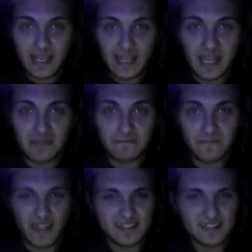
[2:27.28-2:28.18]
If
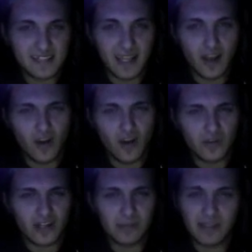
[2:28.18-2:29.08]
they say, oh, you're
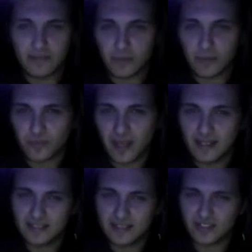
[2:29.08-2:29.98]
going to be left with
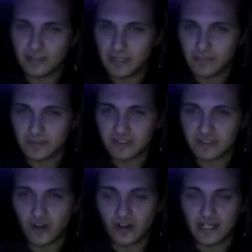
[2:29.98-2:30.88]
redness, you're going to be left with
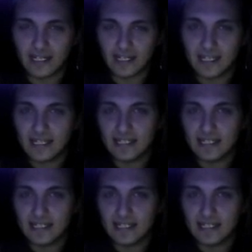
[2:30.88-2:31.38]
scarring,